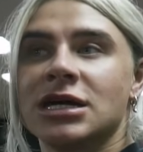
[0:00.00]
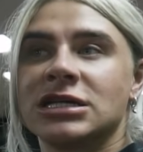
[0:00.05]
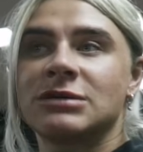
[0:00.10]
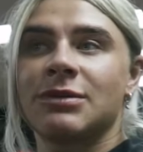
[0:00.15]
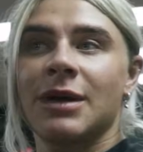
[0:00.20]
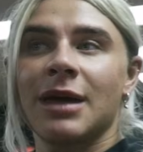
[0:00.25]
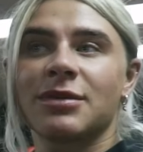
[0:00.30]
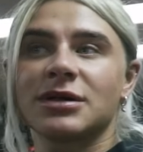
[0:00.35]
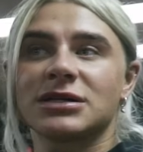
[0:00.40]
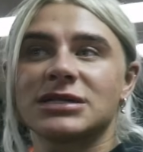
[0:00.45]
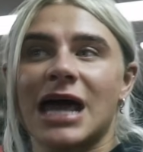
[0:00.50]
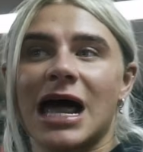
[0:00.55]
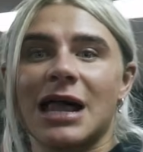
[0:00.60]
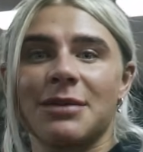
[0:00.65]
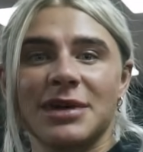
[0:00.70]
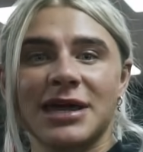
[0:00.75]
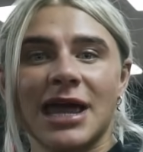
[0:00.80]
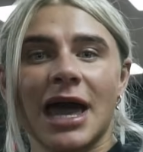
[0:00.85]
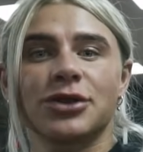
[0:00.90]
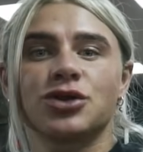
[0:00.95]
to be able to
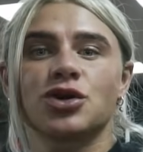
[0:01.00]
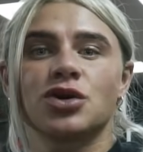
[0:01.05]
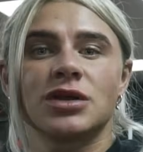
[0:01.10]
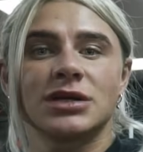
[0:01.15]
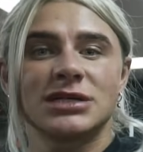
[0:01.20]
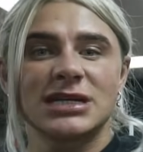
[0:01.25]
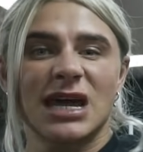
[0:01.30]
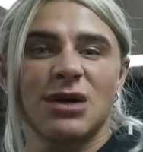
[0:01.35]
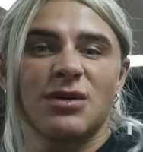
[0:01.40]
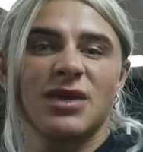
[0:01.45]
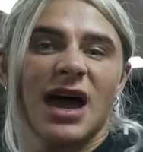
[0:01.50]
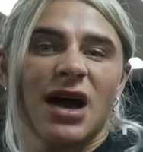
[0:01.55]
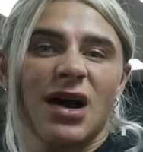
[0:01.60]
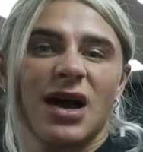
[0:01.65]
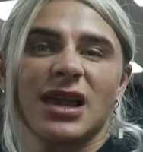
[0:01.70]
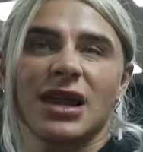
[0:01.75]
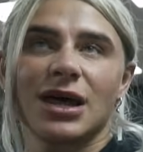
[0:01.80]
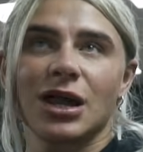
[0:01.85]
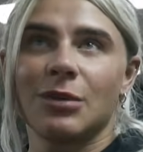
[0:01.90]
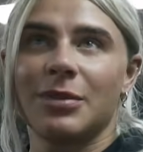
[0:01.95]
help me get through the day
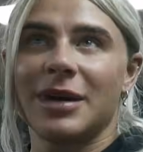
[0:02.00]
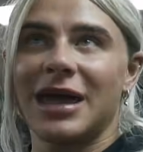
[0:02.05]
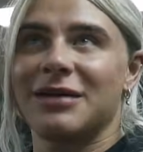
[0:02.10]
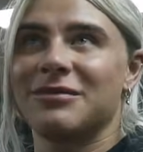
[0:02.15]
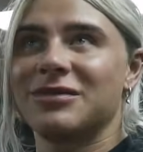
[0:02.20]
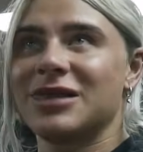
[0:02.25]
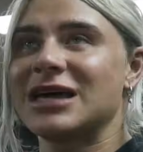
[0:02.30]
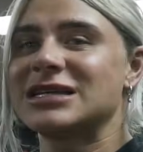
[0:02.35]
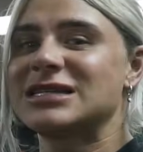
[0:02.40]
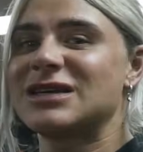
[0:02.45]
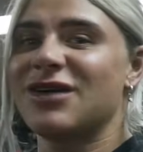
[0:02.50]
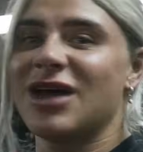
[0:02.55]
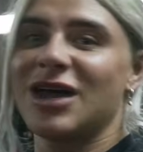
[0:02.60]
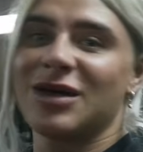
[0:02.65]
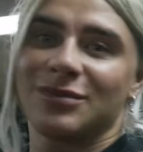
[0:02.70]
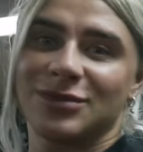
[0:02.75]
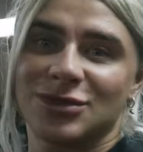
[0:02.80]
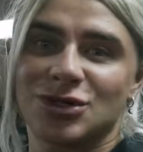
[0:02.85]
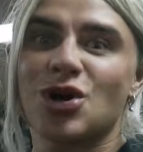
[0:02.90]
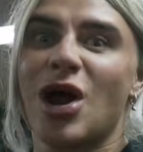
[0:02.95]
without a little bit less of a
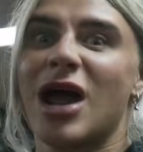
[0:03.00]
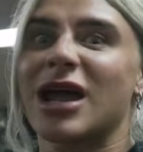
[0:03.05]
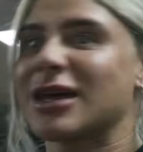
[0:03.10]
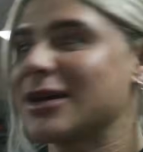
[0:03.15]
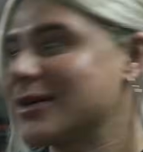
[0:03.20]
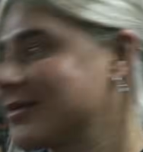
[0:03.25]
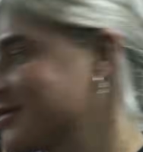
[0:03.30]
drag.